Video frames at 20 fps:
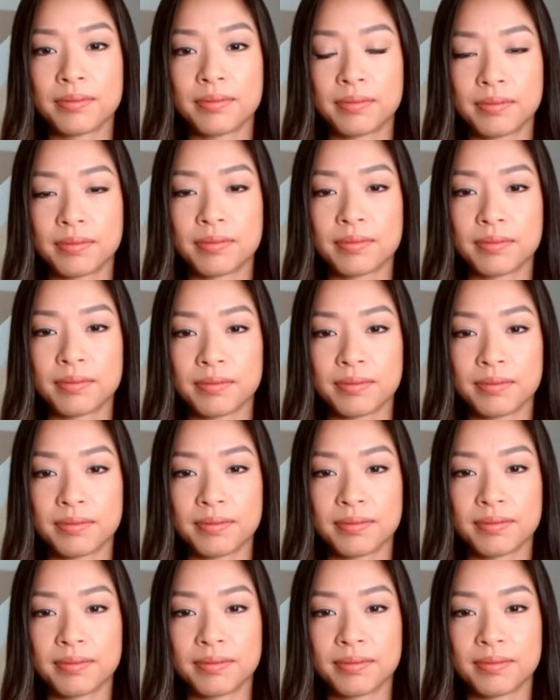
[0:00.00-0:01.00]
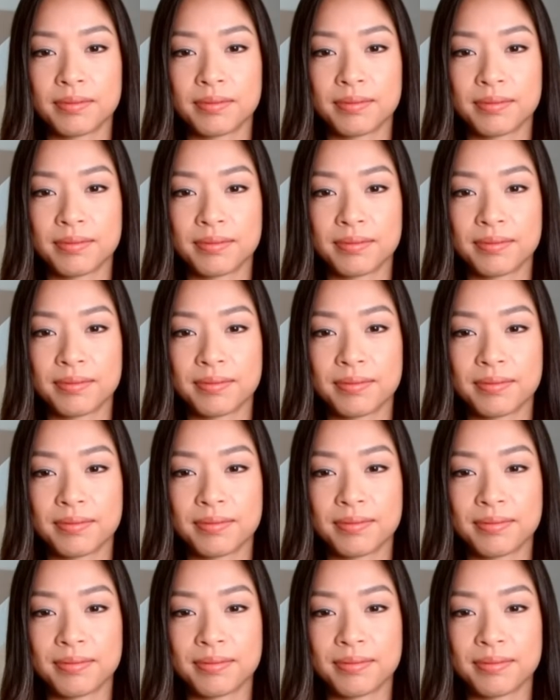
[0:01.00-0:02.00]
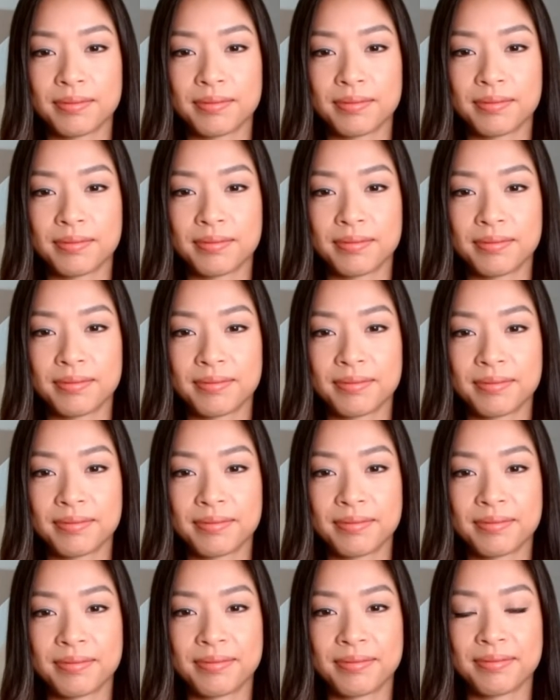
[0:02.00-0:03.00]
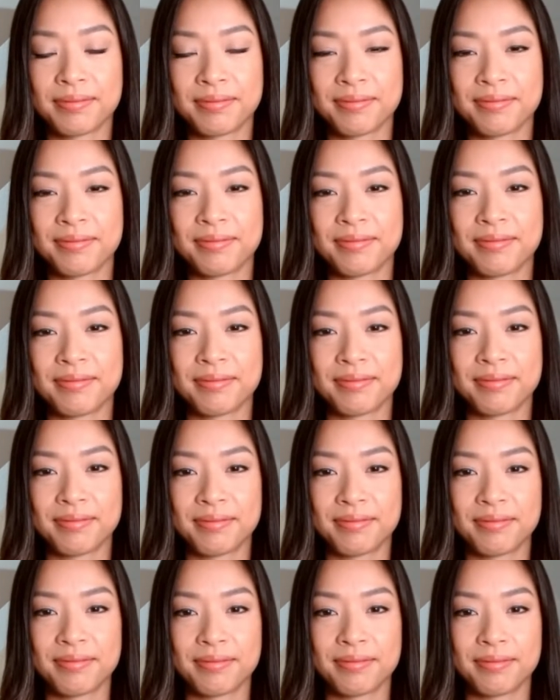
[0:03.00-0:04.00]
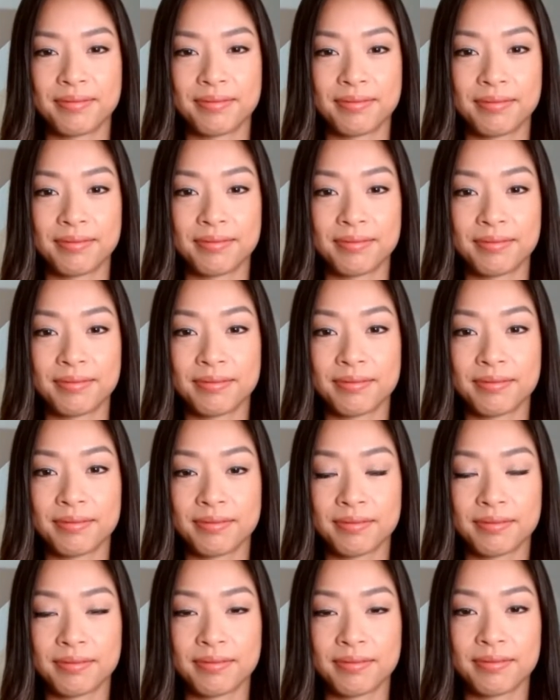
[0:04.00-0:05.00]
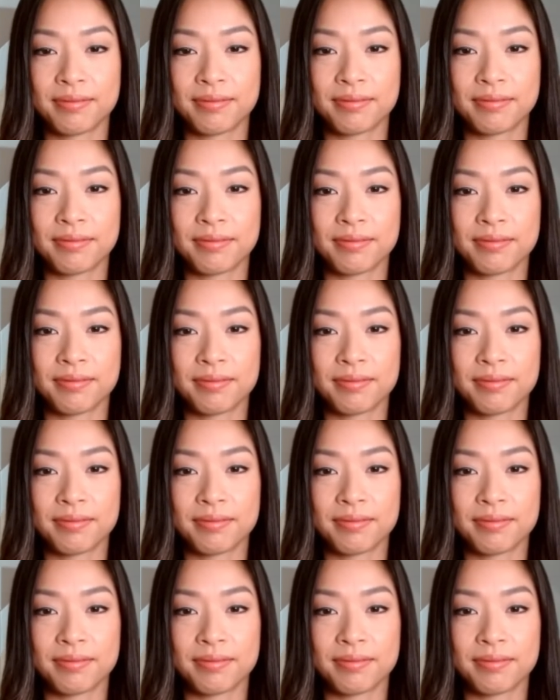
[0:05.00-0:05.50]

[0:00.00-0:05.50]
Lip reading: This person isn't speaking.